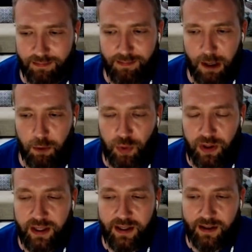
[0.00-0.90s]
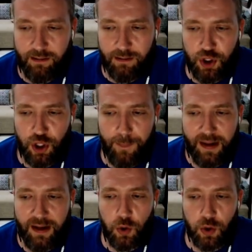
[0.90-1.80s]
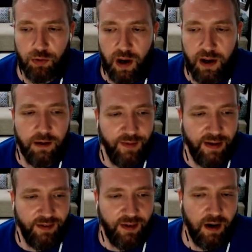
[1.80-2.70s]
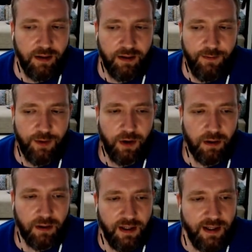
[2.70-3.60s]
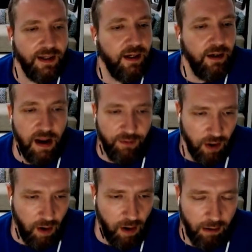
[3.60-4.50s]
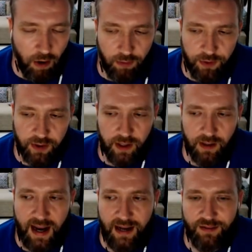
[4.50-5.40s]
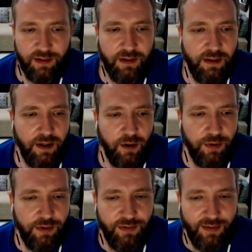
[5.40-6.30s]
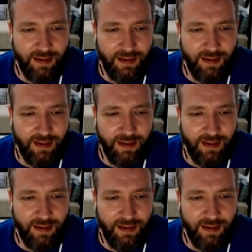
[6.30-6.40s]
you know really jumping into a rut and investing on it difficult. You and, never know how long they're going to last, and you know there's